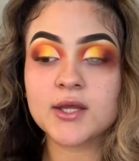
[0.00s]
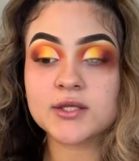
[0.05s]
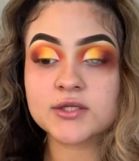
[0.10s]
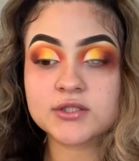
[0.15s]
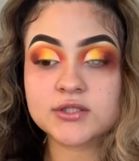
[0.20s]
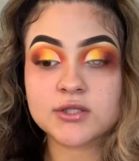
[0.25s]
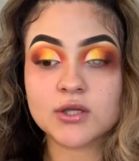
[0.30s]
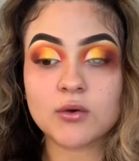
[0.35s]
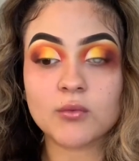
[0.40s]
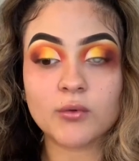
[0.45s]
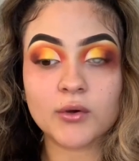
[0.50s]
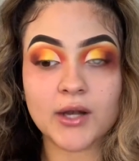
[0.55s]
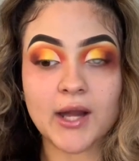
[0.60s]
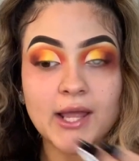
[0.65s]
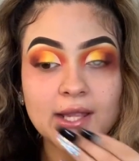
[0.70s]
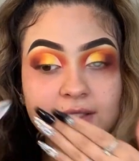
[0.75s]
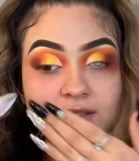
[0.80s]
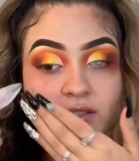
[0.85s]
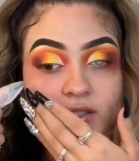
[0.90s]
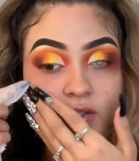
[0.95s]
So what
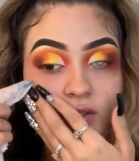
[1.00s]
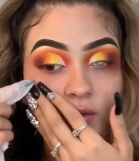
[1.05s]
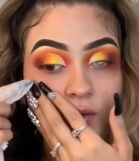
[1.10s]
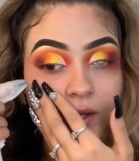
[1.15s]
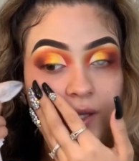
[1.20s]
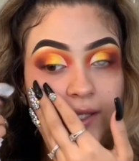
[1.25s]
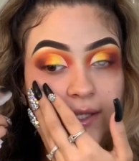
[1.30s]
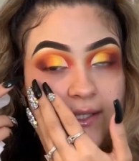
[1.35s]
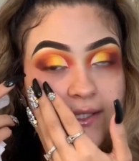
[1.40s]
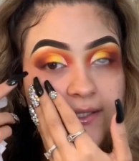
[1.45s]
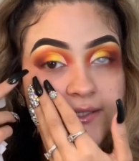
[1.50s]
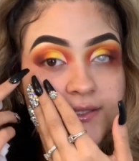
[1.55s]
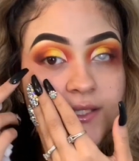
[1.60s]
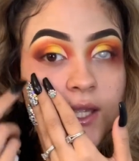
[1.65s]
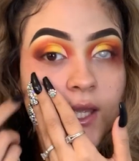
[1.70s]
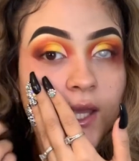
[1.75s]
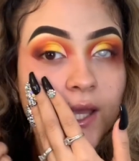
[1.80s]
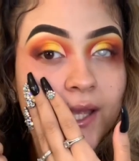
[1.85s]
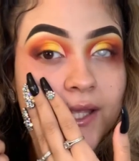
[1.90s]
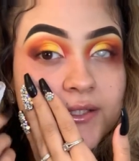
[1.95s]
I do is,
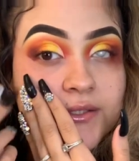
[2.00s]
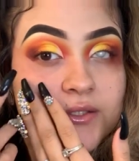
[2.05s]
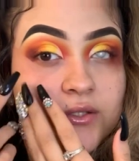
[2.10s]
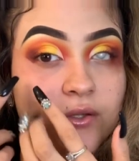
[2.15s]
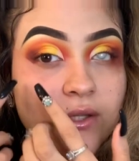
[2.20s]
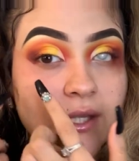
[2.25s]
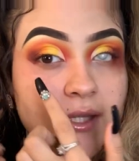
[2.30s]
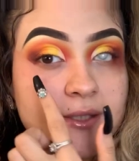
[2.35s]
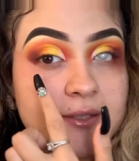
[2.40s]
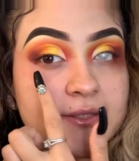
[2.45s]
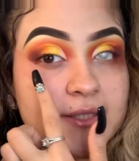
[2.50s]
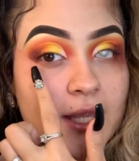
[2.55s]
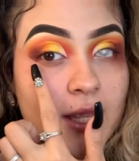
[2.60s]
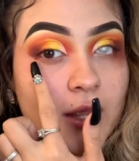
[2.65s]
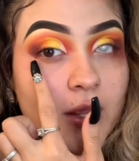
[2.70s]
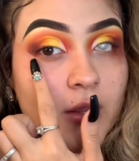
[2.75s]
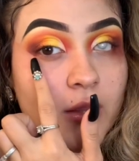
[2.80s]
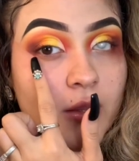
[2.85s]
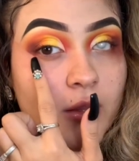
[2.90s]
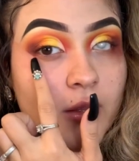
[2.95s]
as you can
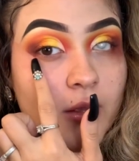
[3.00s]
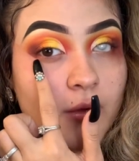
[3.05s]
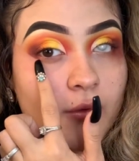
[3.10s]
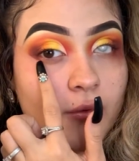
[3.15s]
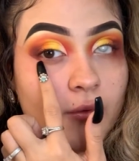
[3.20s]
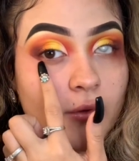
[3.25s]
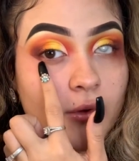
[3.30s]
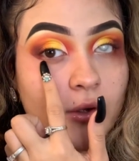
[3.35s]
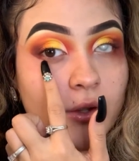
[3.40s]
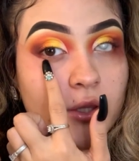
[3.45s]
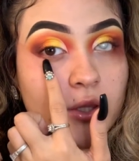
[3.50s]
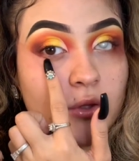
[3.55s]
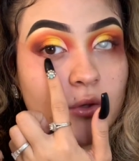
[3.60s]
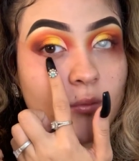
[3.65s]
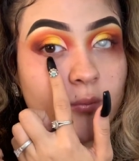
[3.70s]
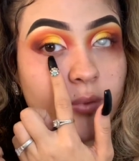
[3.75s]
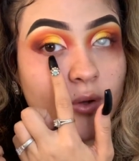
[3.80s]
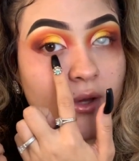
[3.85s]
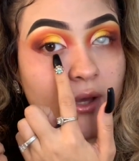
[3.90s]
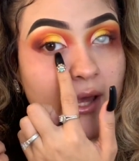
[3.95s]
tell, you
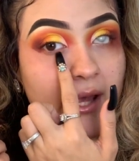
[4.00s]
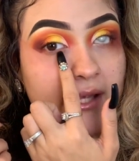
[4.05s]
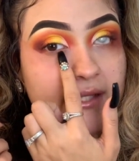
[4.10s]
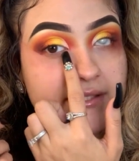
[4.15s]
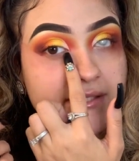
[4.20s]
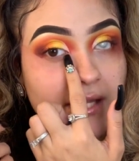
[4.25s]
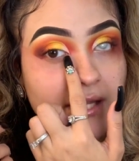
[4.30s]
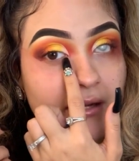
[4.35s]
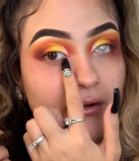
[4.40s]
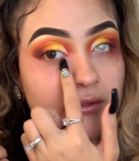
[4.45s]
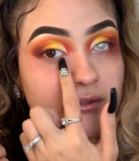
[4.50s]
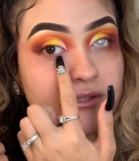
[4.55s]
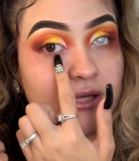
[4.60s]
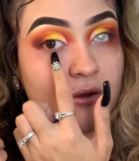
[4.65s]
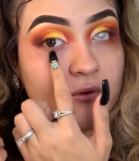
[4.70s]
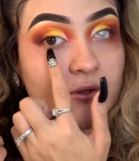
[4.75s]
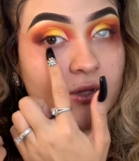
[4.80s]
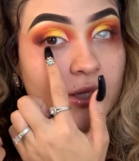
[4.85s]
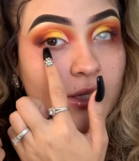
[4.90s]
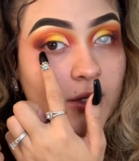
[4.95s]
put eyeshadow
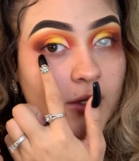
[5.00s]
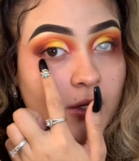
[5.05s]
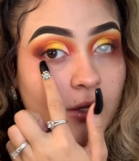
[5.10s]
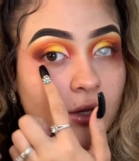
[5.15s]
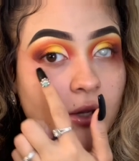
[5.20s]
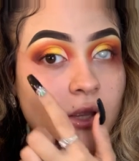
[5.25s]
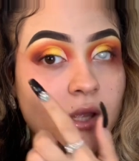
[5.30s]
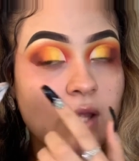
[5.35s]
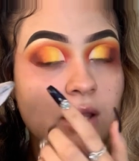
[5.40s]
down here.